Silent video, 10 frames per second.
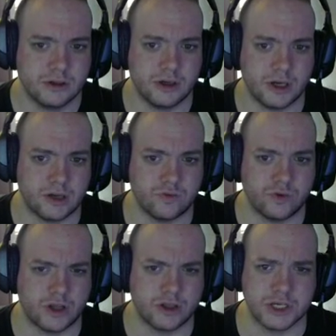
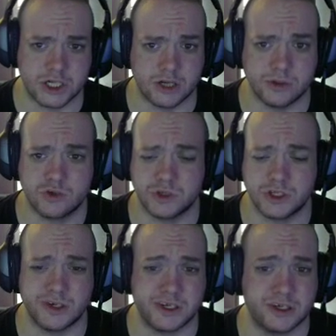I think his lowest was
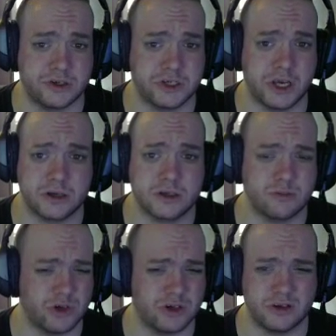96,
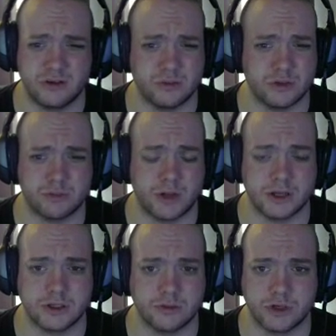but he was
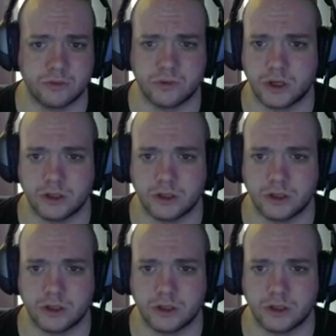playing somebody where